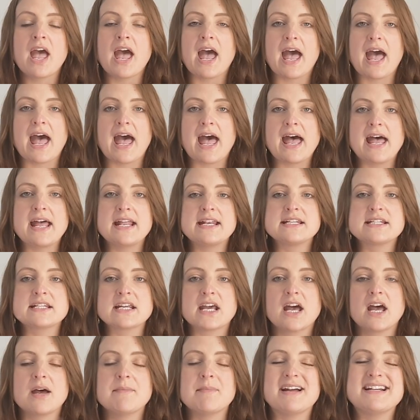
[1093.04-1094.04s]
And
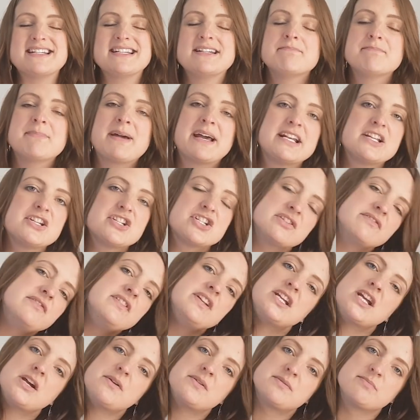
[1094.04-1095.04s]
I didn't manage to
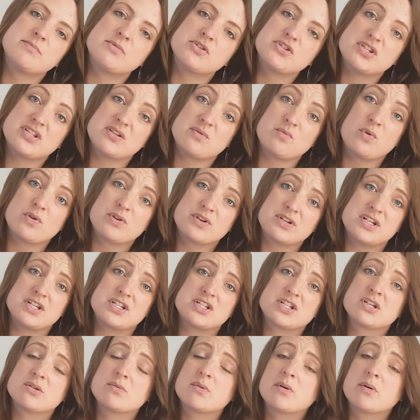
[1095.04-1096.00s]
video as much as I wanted to